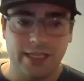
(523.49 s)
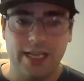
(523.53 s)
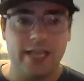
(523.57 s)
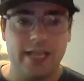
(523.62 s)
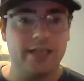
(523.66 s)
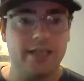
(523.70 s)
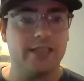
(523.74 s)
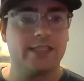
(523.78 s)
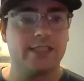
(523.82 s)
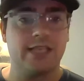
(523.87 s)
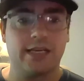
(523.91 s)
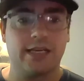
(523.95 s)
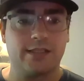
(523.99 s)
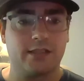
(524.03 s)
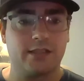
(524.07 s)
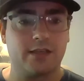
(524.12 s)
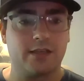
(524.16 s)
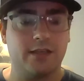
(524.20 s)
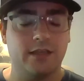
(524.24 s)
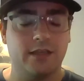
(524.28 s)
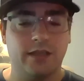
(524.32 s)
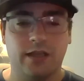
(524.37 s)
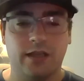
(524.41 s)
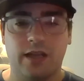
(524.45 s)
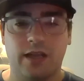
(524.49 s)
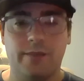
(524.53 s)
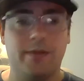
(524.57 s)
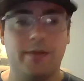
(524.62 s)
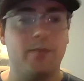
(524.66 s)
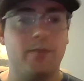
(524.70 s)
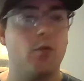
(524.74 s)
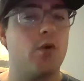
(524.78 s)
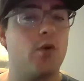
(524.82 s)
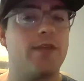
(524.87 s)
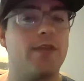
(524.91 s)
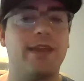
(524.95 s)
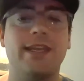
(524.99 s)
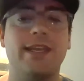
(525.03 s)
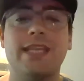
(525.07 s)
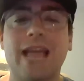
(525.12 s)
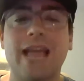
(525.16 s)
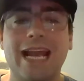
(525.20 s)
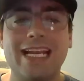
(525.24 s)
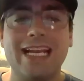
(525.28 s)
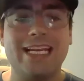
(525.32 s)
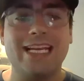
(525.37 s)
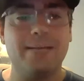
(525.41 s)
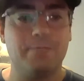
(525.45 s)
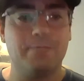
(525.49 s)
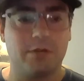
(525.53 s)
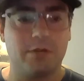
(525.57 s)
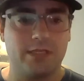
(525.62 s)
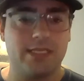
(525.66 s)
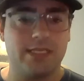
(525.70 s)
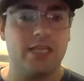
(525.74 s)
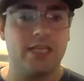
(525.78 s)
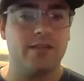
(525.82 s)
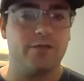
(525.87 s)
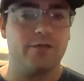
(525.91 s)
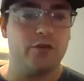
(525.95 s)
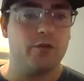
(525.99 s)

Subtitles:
in this sector. I mean, more than 90% of new